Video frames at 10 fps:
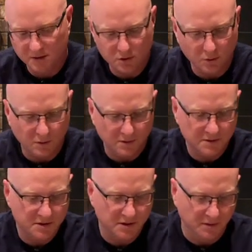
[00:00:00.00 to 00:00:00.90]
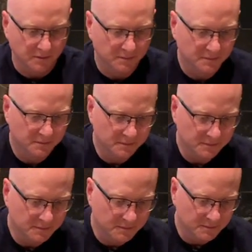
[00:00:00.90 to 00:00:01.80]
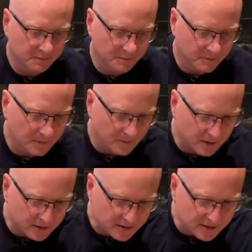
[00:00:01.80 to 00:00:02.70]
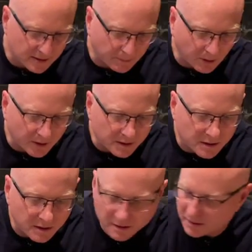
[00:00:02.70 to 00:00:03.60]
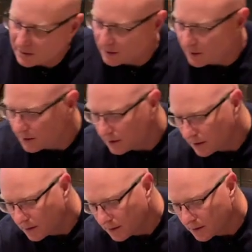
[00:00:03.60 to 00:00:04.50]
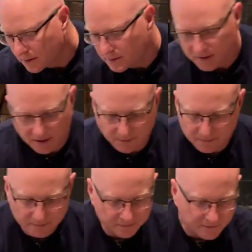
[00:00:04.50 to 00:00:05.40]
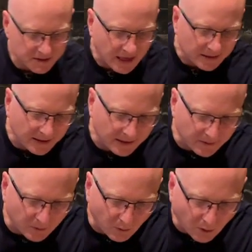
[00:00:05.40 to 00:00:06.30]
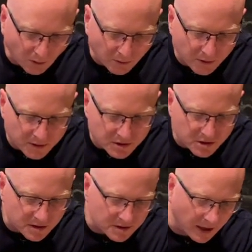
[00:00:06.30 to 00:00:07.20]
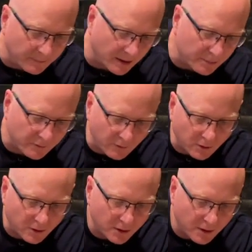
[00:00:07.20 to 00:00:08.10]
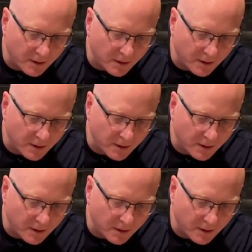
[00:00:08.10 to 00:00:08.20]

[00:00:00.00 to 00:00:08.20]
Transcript: tools to disassemble it. So it's not the end of the world. It's just not my preferred.